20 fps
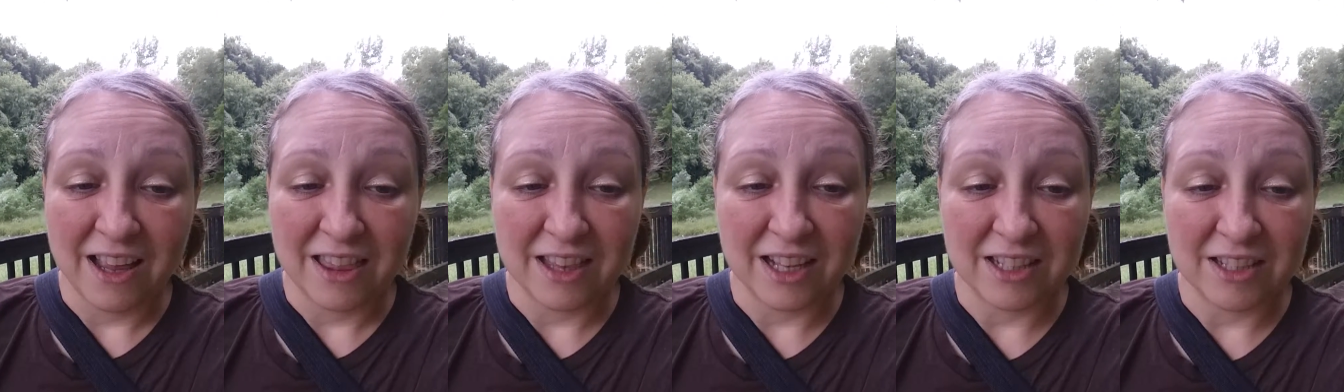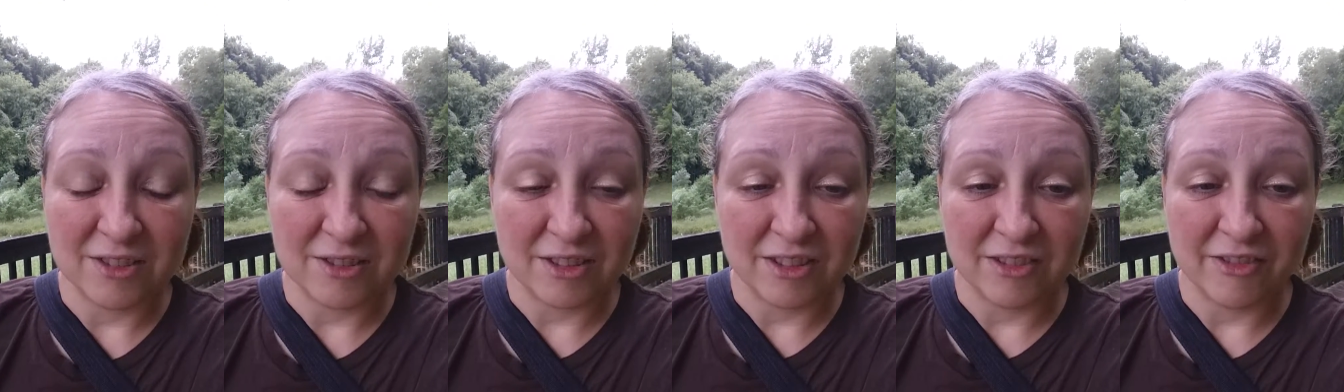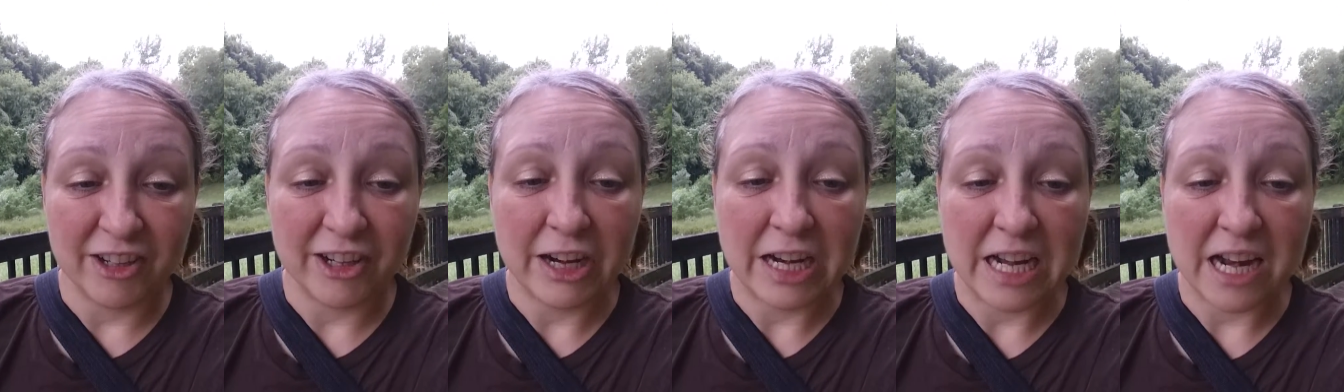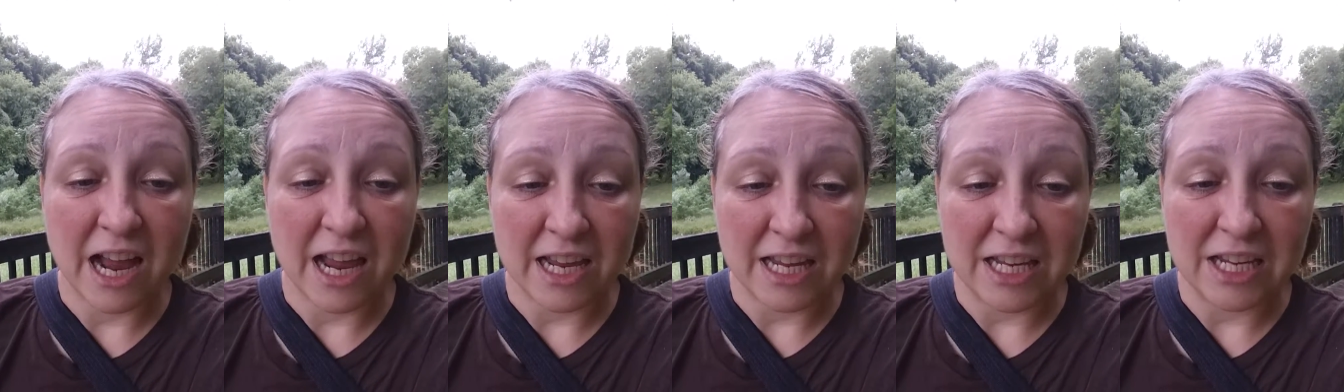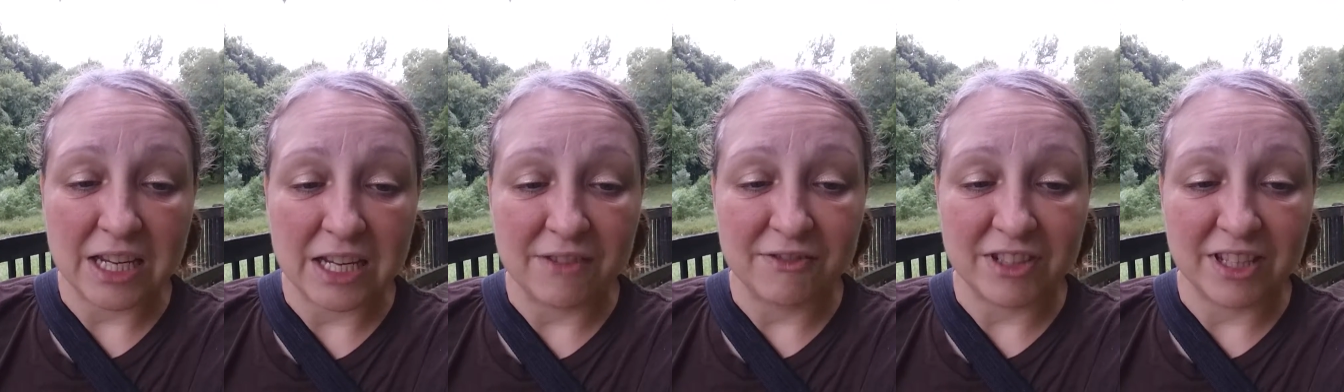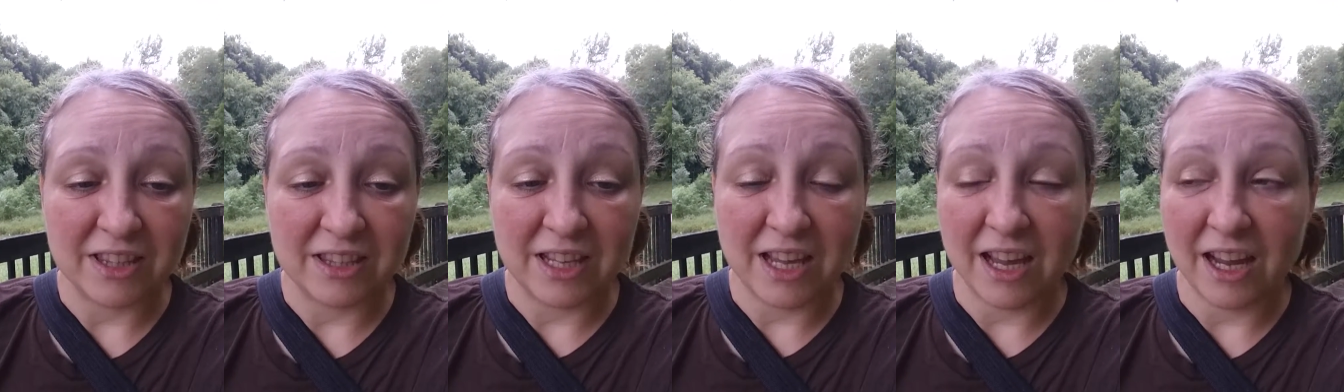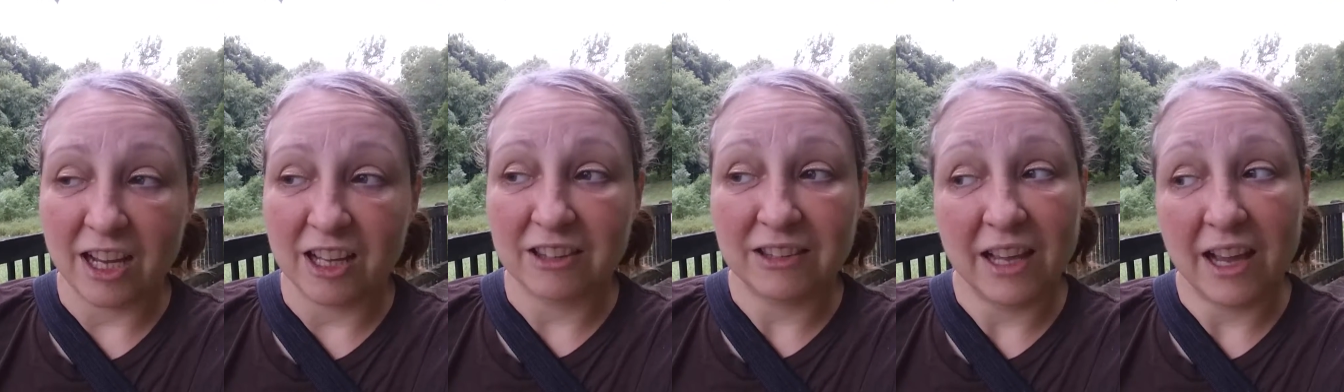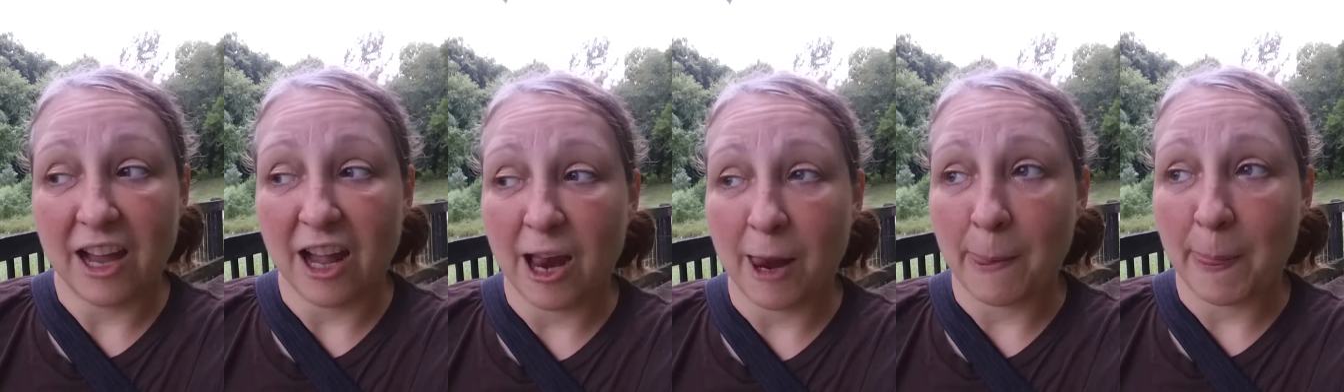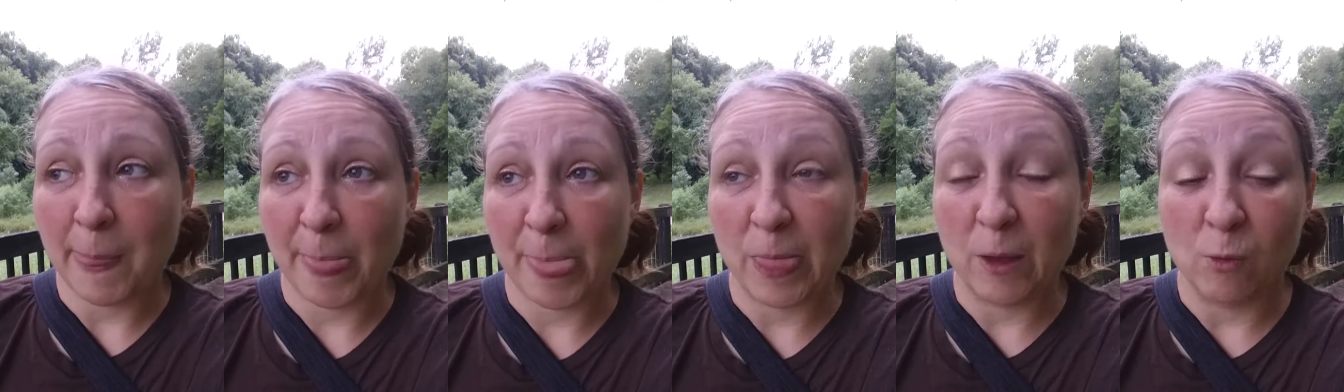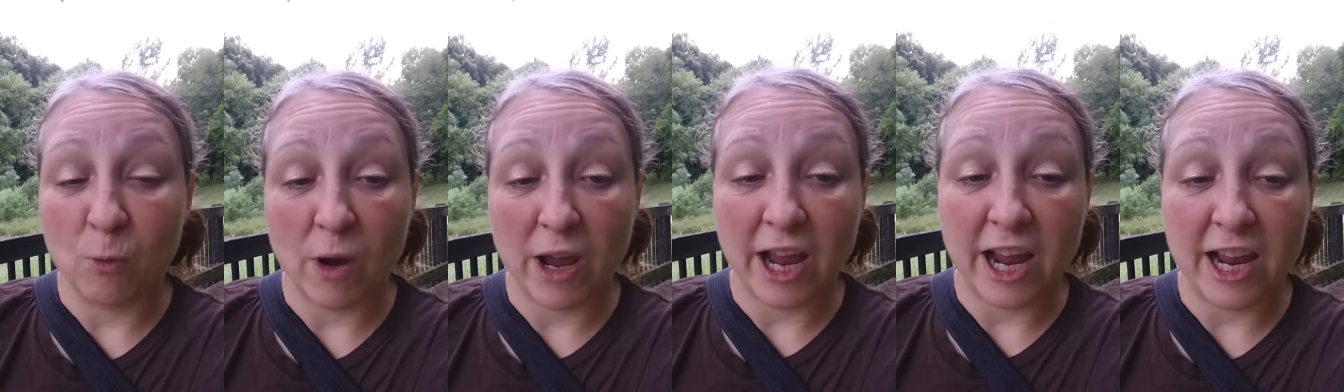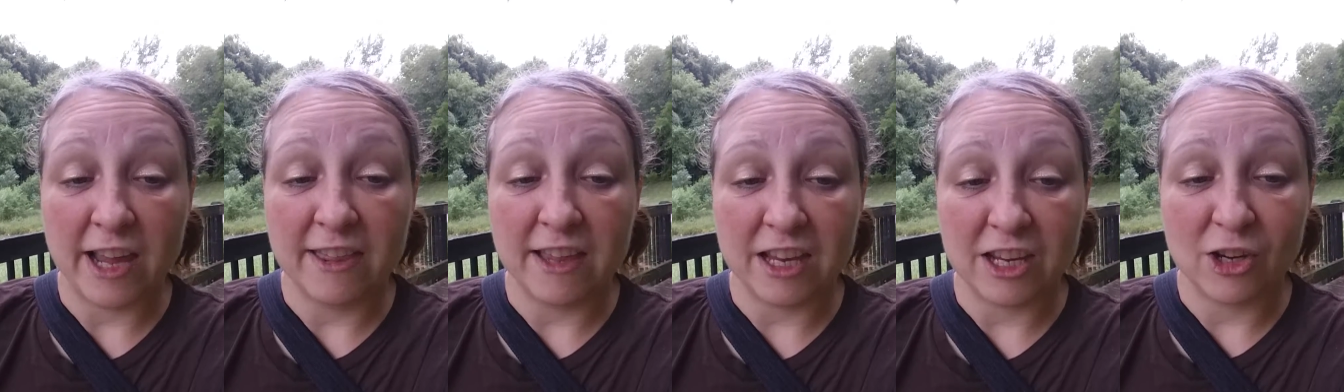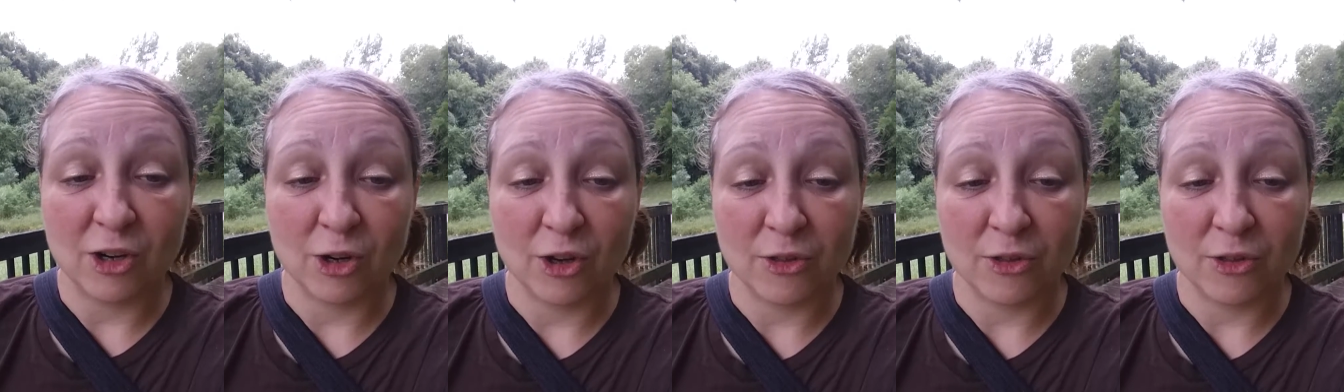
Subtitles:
That's very naive to think that the way that